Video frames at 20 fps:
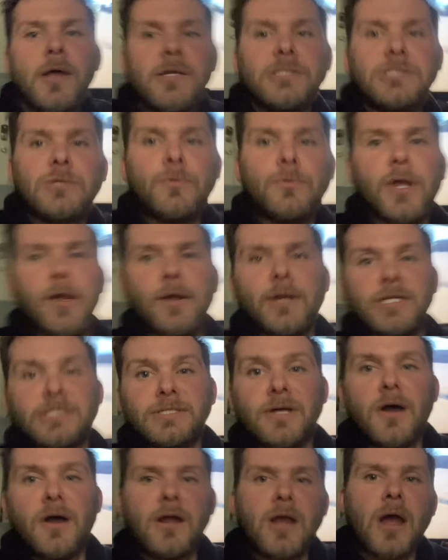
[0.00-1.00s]
So we are going to
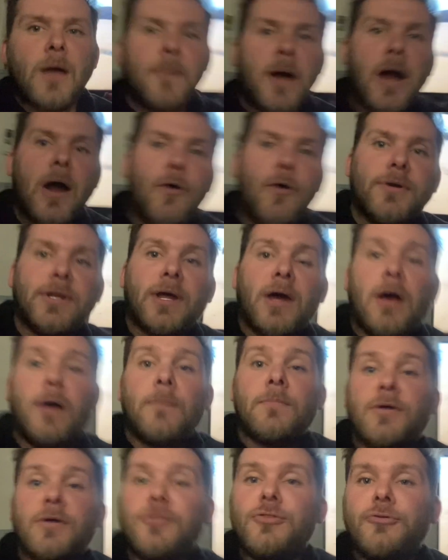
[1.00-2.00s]
talk about
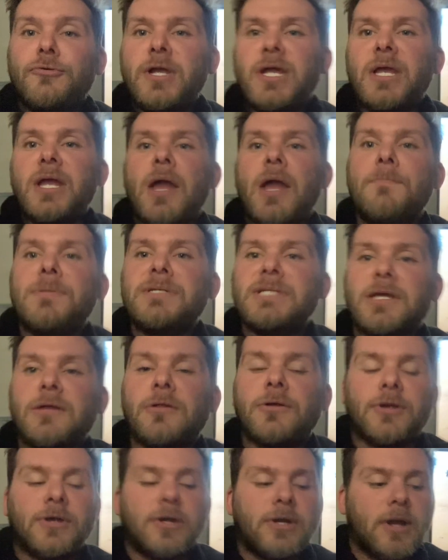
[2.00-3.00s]
three
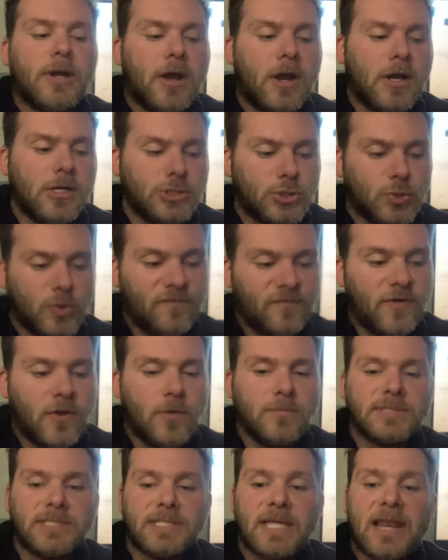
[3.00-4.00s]
particular short
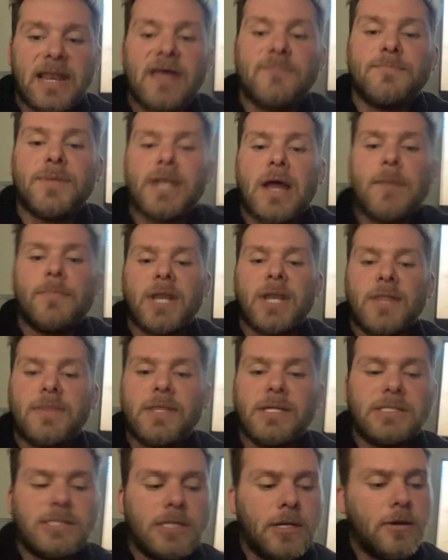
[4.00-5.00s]
films that have been nominated
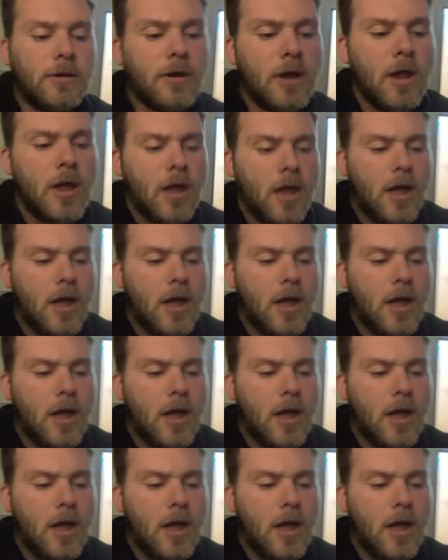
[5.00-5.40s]
this year.